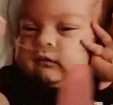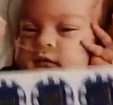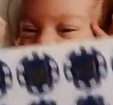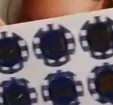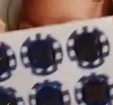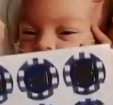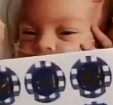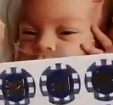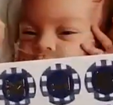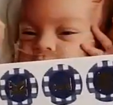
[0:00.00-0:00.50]

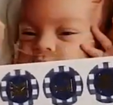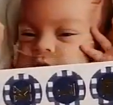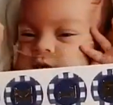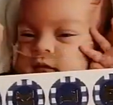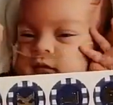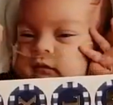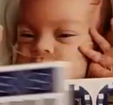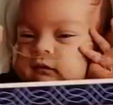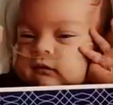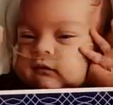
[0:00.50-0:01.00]

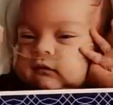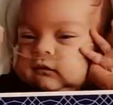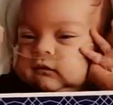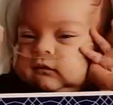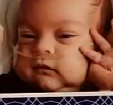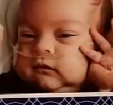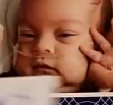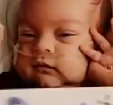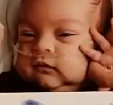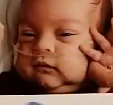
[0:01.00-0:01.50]

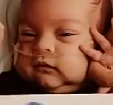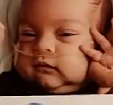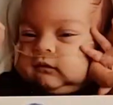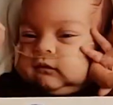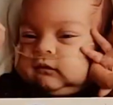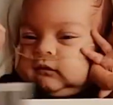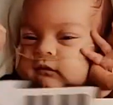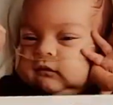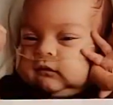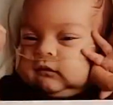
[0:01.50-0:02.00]

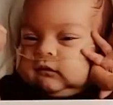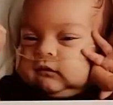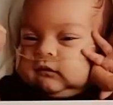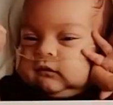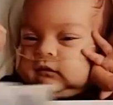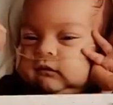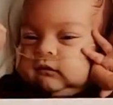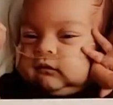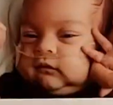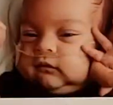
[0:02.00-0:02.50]

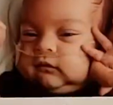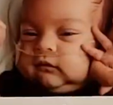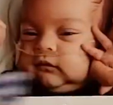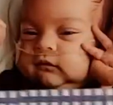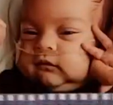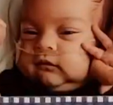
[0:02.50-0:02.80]
(no one is talking)